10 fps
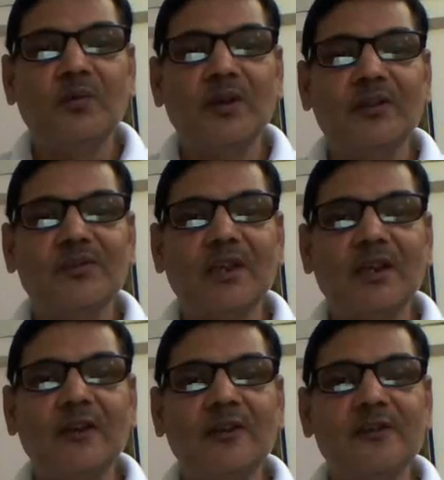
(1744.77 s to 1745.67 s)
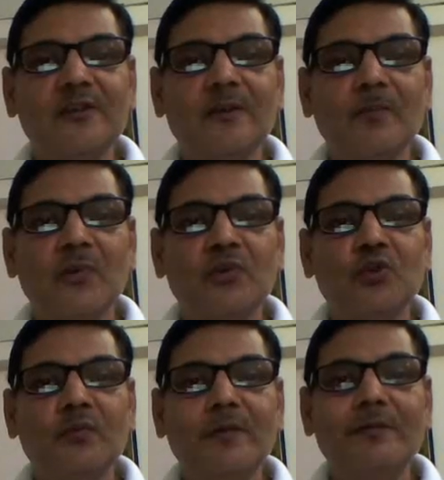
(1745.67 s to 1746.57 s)
for the second region.
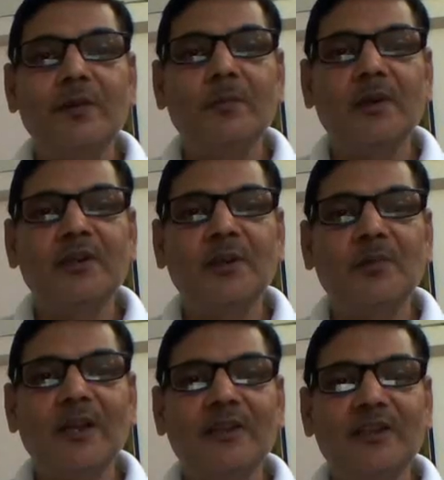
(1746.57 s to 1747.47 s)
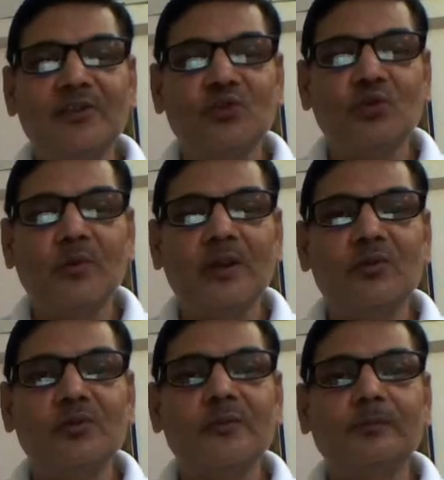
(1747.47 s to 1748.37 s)
So we will multiply these two
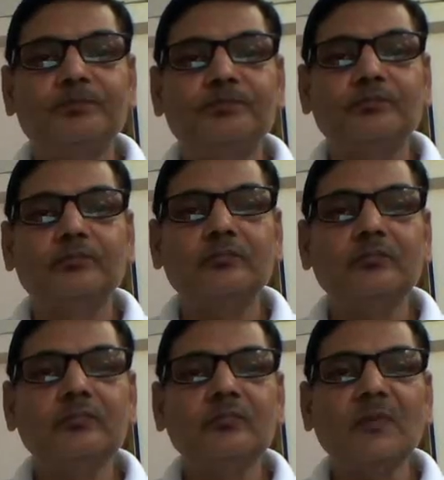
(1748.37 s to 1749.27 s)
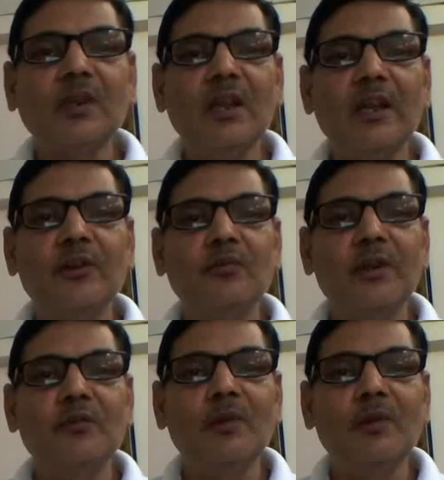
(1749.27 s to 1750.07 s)
values, and when we